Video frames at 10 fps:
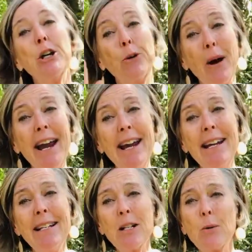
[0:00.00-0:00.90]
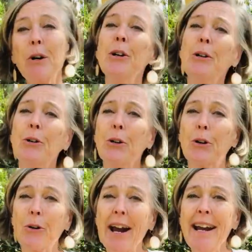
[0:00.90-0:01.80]
Gray squirrel,
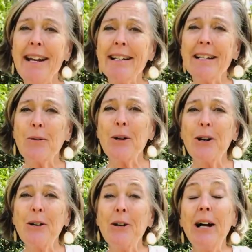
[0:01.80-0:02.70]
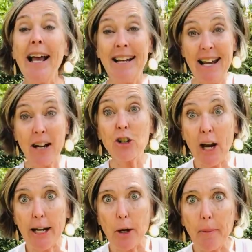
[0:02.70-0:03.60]
and now
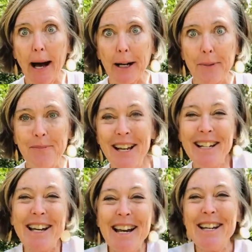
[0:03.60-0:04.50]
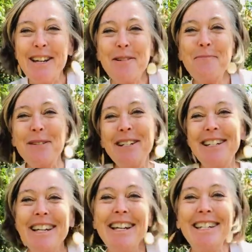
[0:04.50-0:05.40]
shake your bottom, shake your
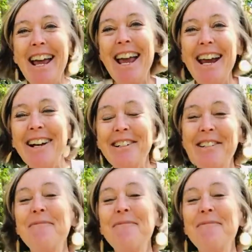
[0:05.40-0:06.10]
bushy tail.